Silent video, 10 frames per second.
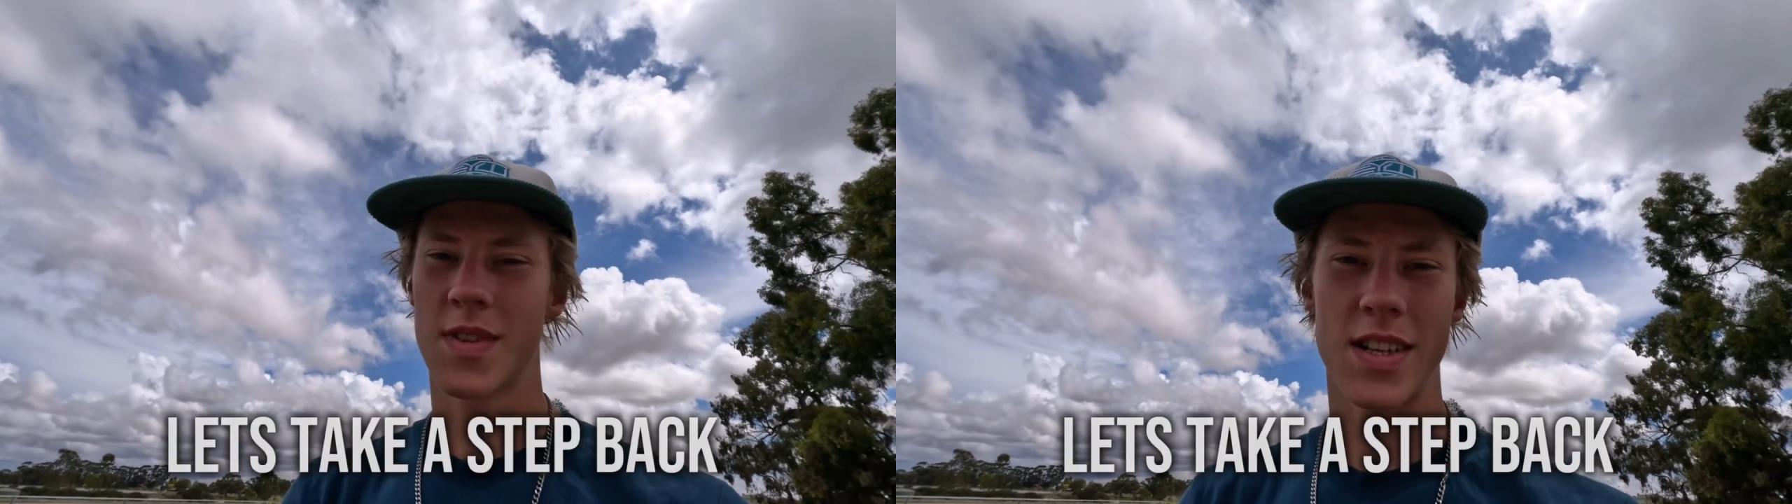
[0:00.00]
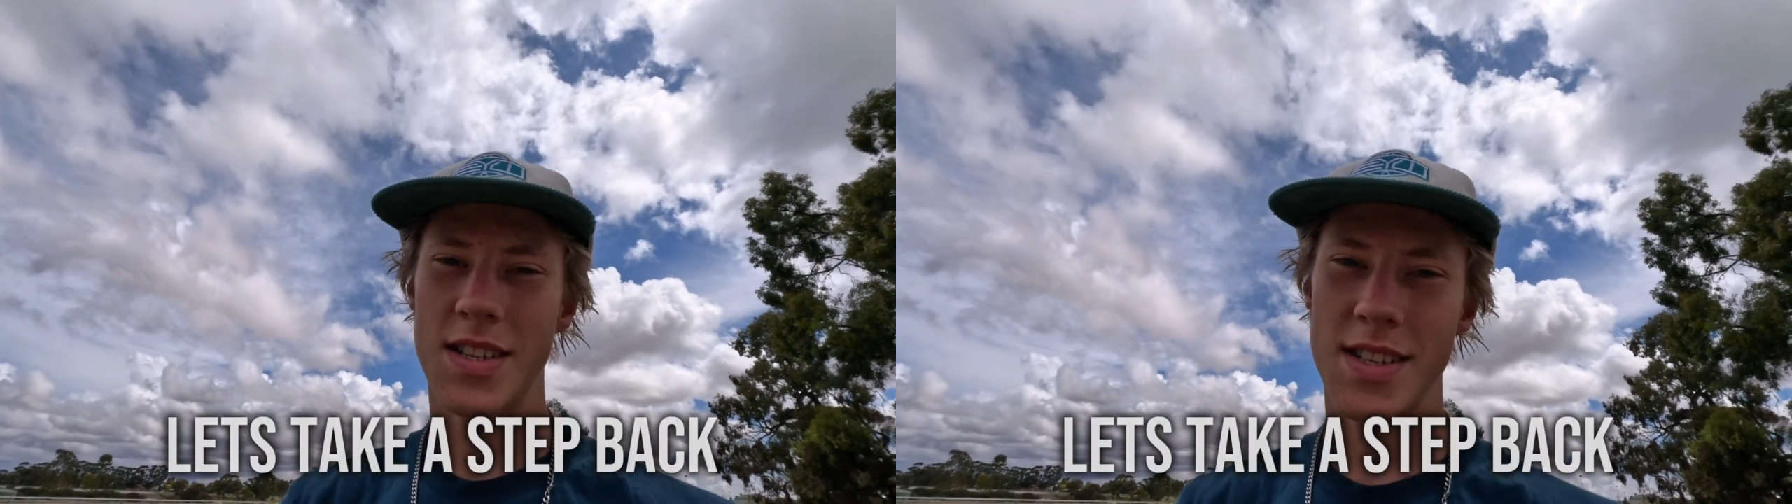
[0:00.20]

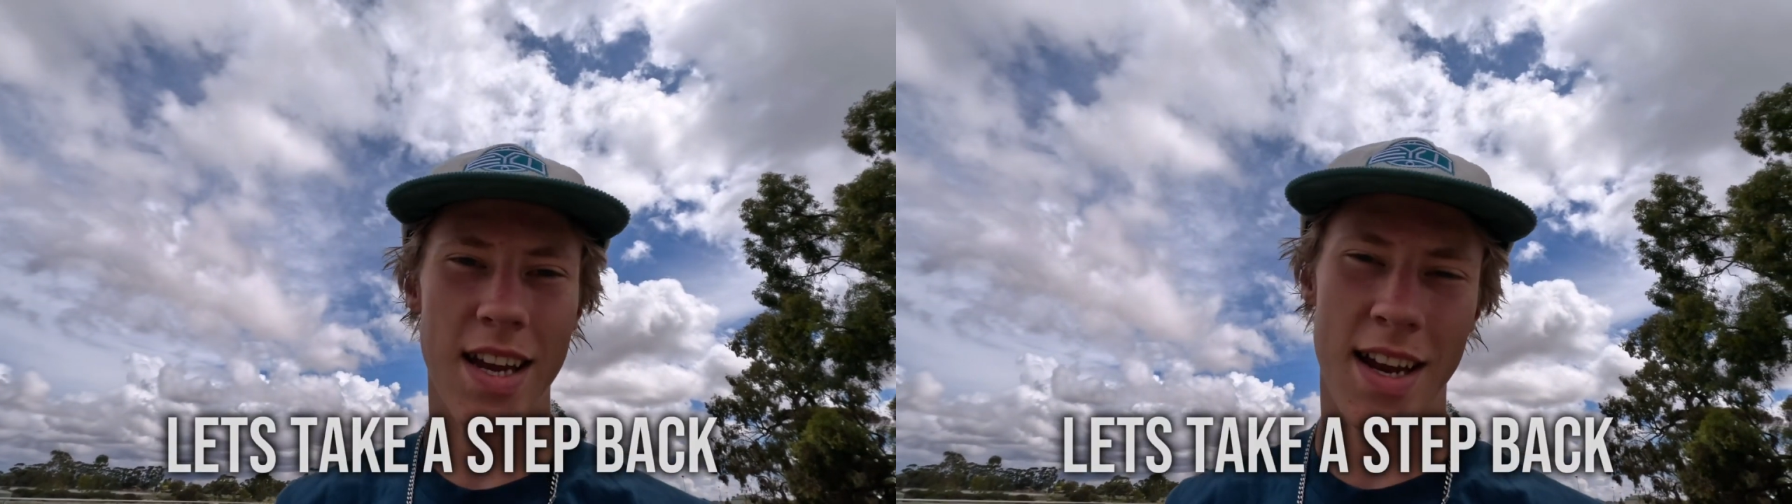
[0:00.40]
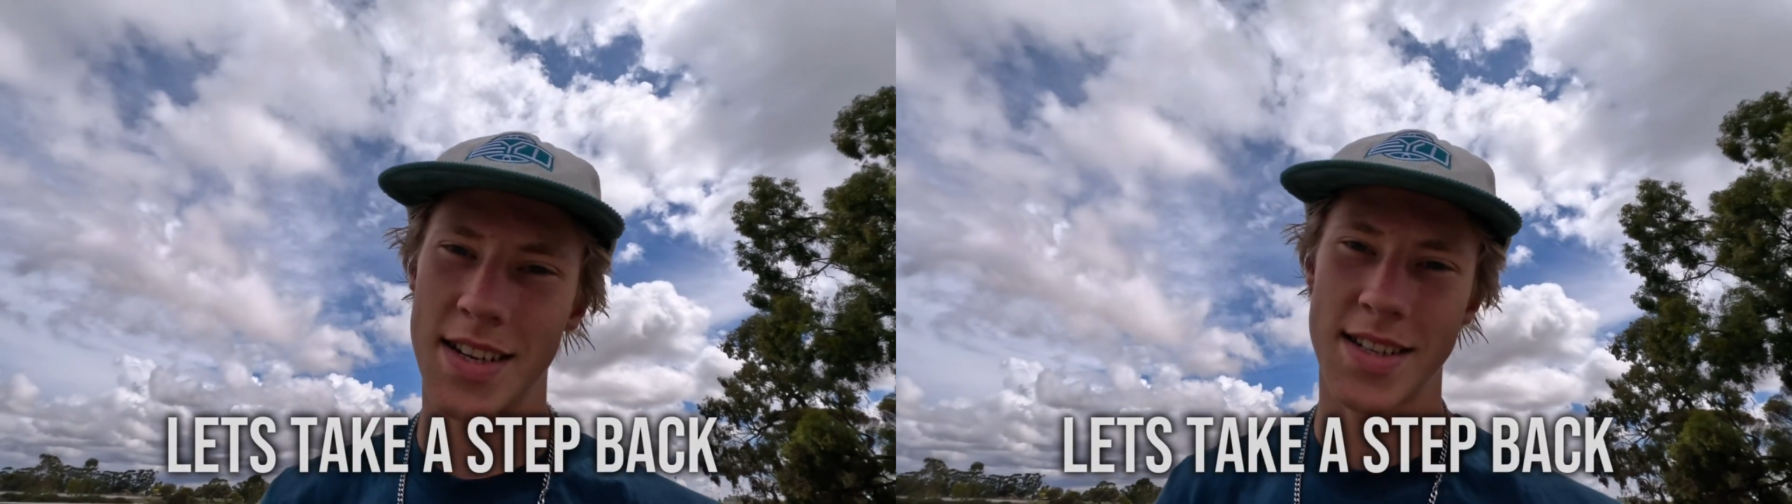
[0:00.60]
let's
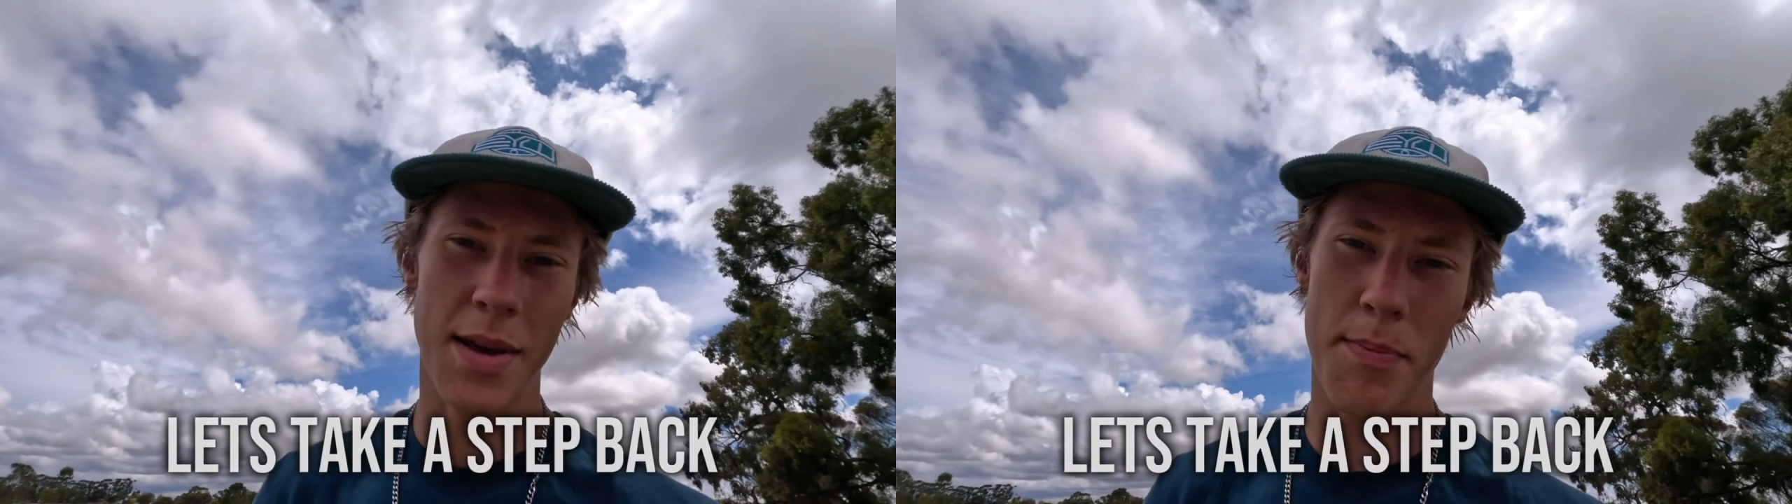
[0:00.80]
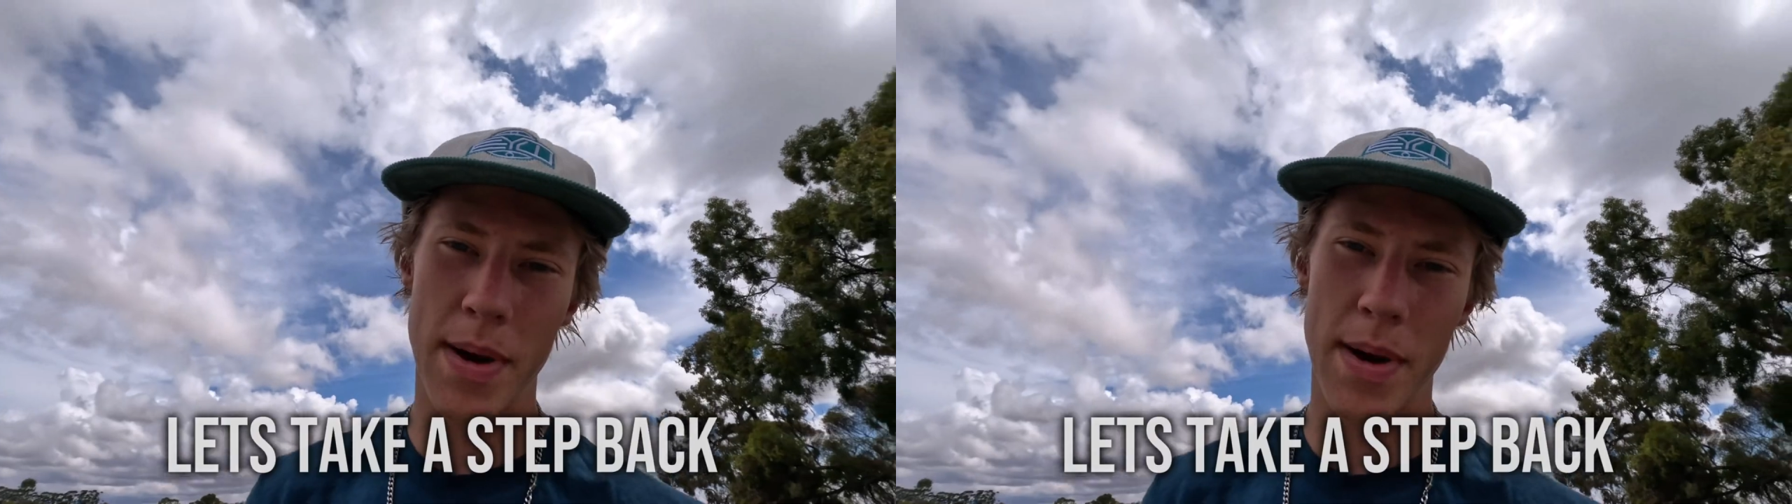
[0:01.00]
take a step